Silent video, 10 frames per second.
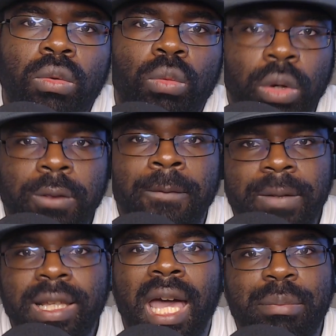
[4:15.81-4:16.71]
What the
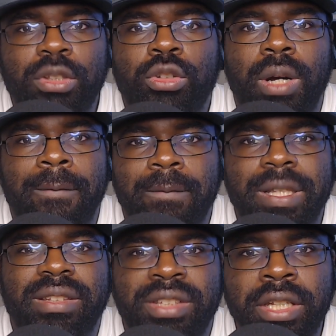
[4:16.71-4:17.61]
freak happened to our
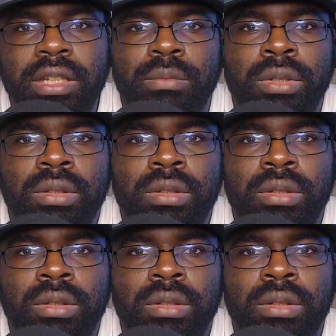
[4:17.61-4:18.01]
freaking team?